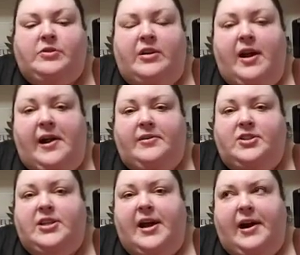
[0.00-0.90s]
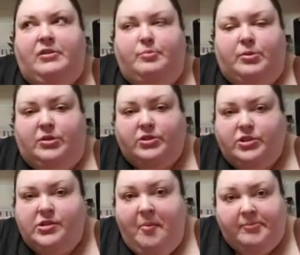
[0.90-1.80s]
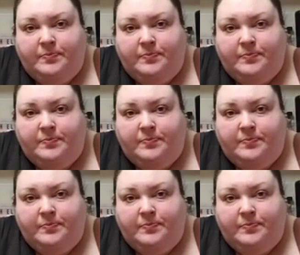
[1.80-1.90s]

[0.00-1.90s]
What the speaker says: And I did that outburst